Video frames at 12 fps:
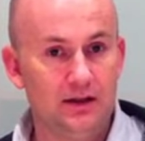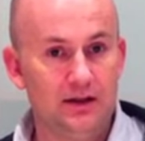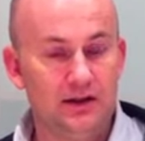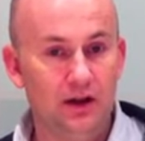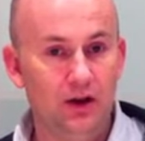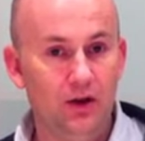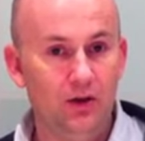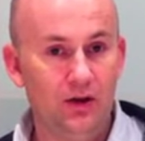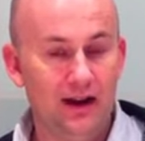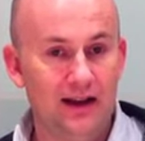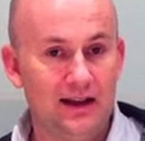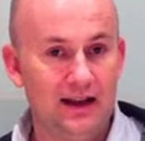So,
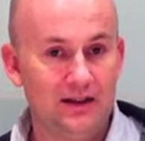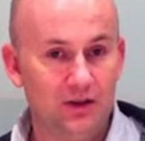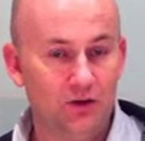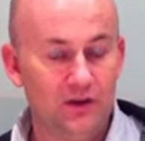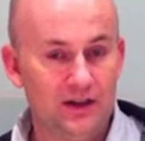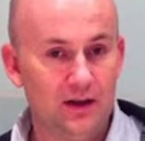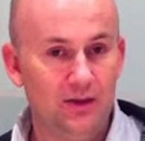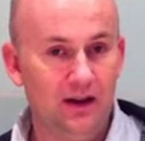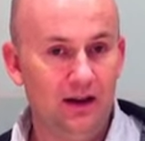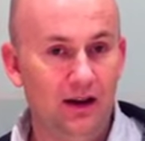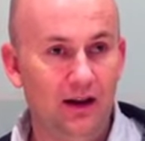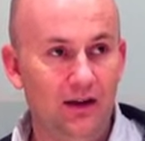and that's obviously
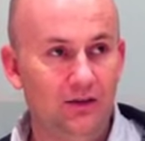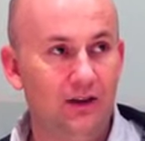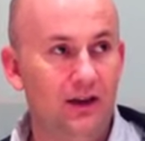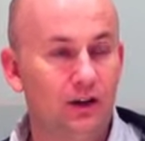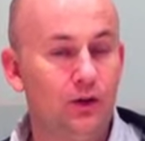been a